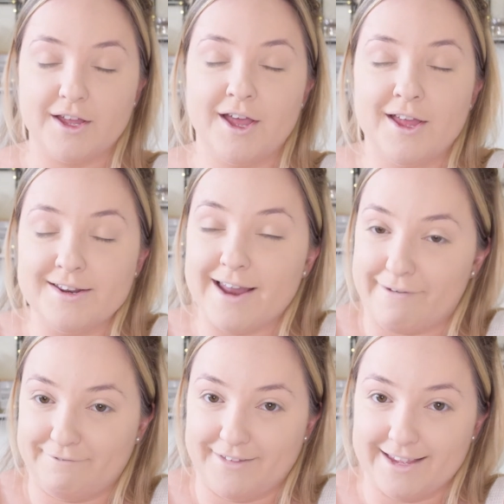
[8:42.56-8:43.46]

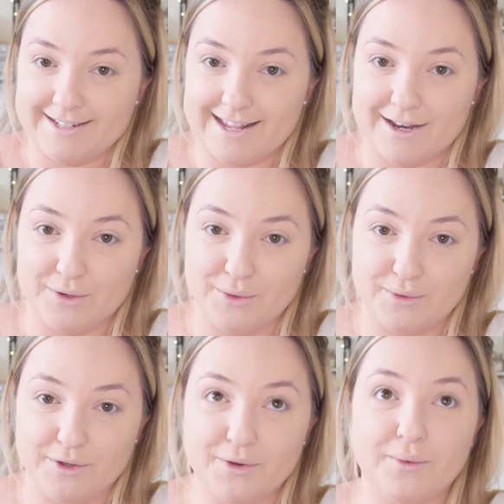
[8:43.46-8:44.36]
Netflix and
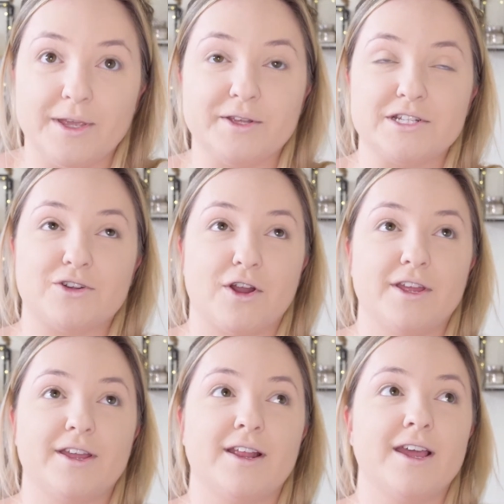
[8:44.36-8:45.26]
Hulu. We
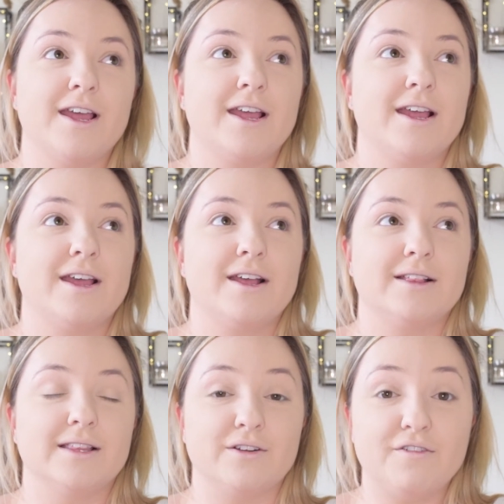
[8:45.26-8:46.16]
started
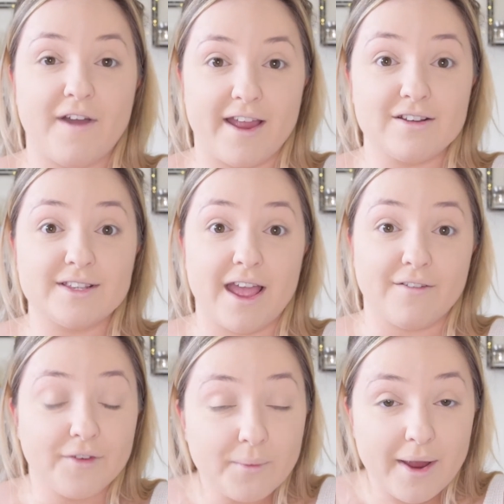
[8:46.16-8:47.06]
Little Fires
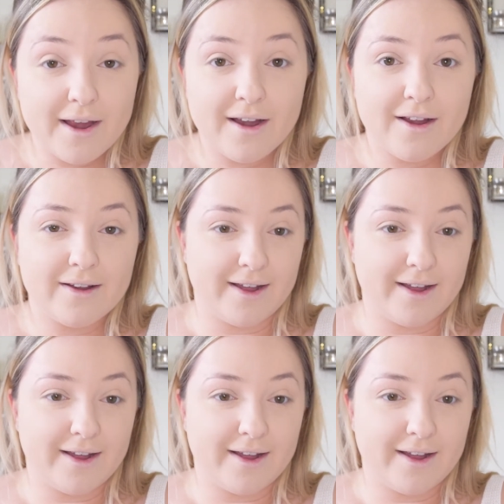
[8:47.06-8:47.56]
Everywhere.